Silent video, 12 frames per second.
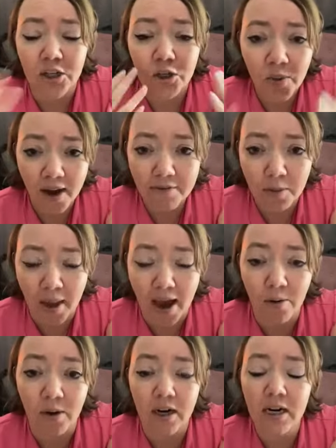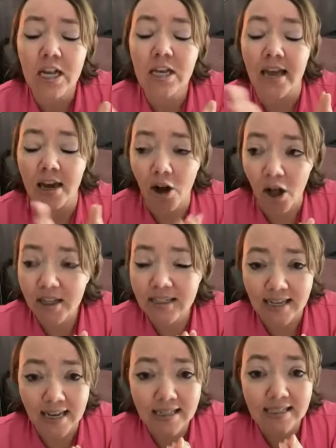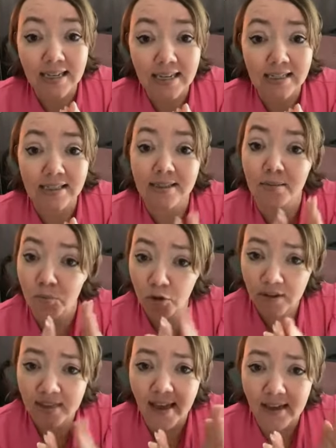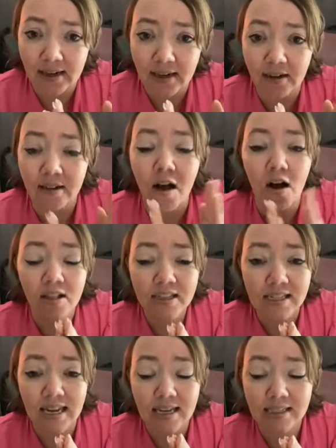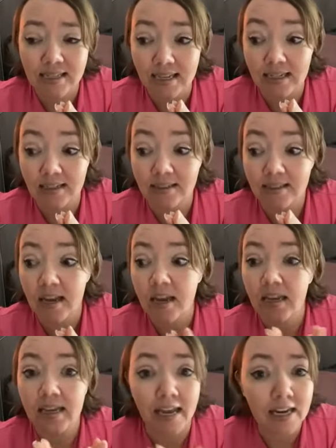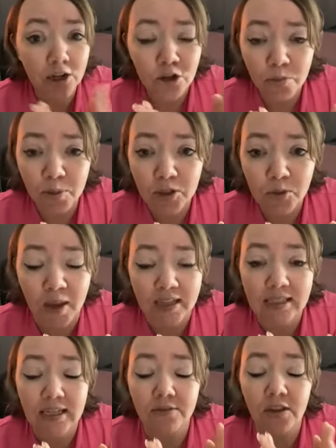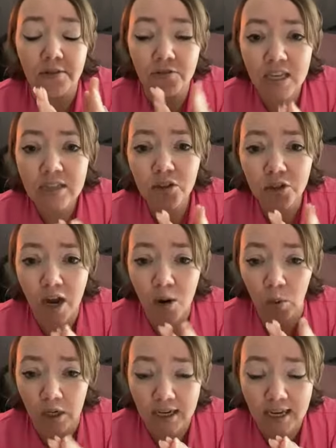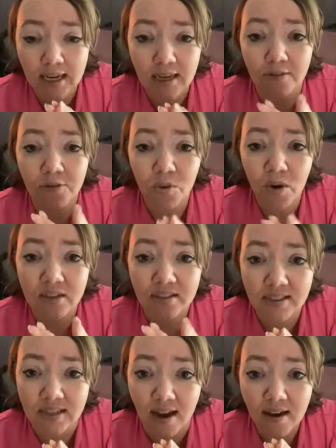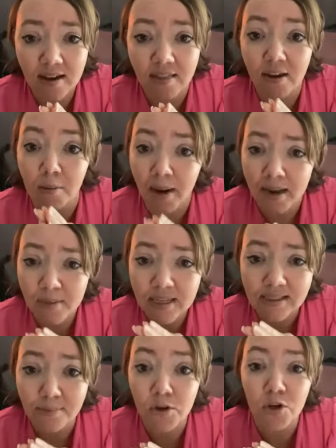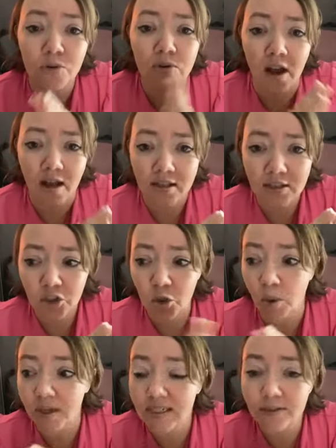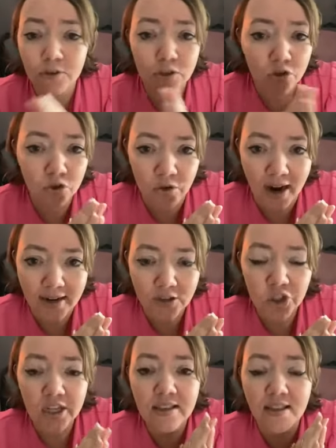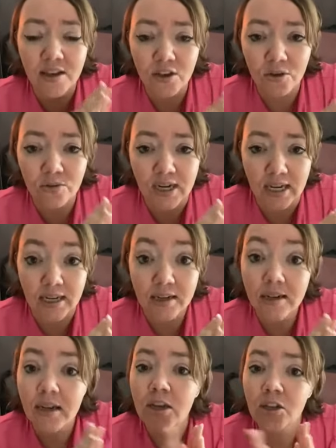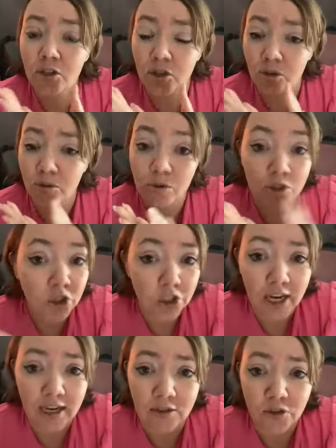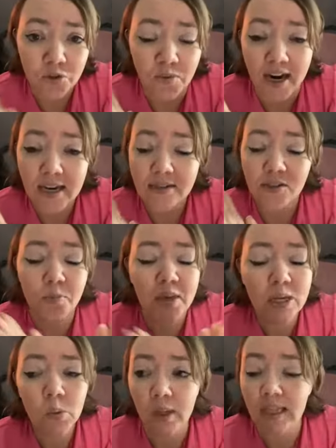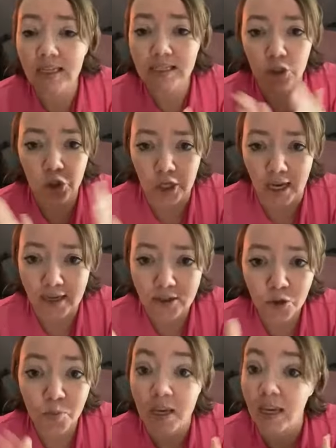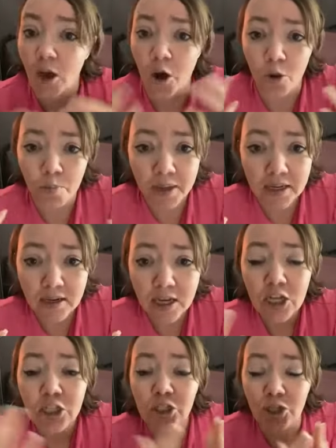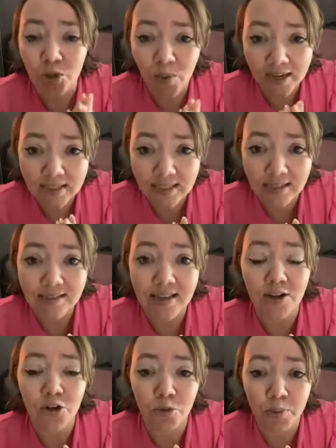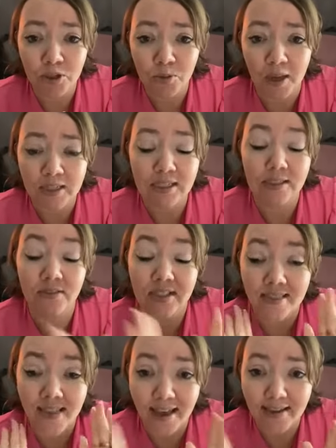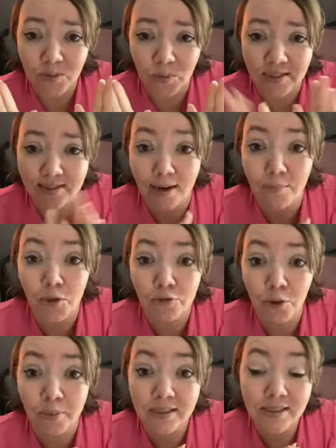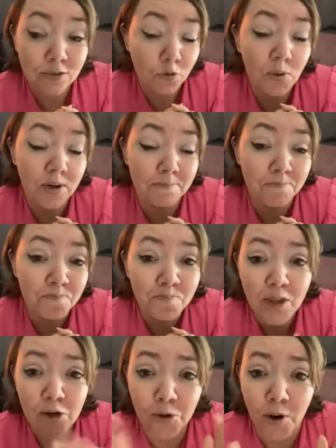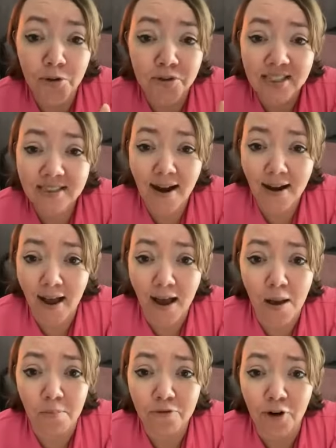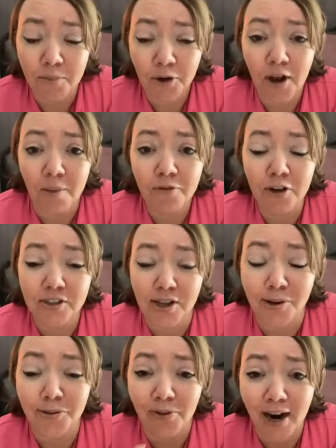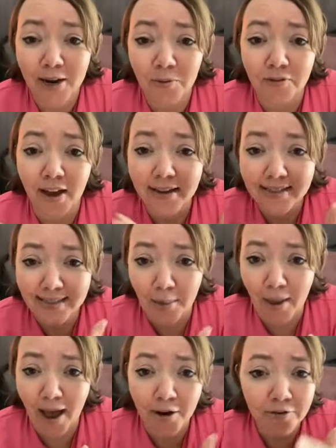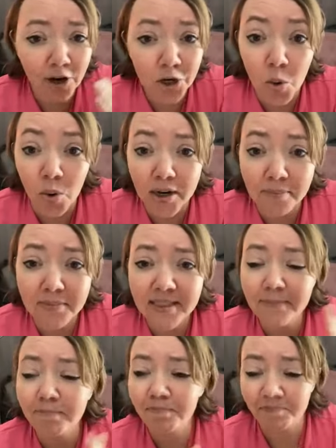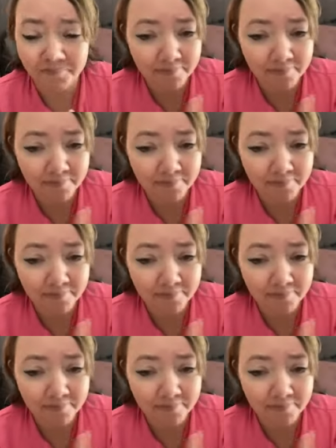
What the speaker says: You have the power. And all it takes is moving that needle. All it takes is getting a new perspective. If things are not working, if you are stuck, there might be some new knowledge or a different strategy that you need to change, right? So being willing to change, being open to new ideas and new perspectives, that is what's going to move your business forward. Growth does not come from your comfort zone, right? We've got to step out of our norms.